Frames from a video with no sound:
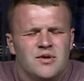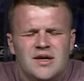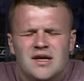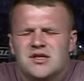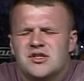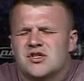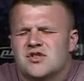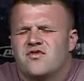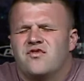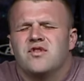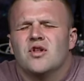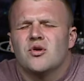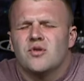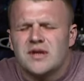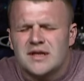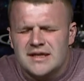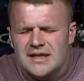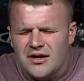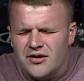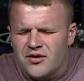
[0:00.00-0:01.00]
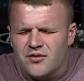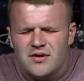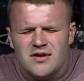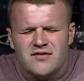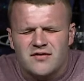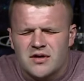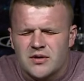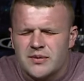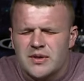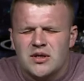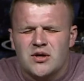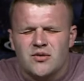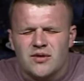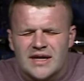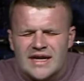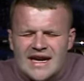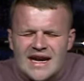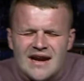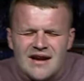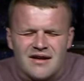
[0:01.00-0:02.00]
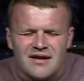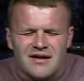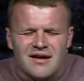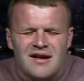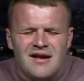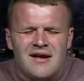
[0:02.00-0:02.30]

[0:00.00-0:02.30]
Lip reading: we're not just floating down a river and we don't care.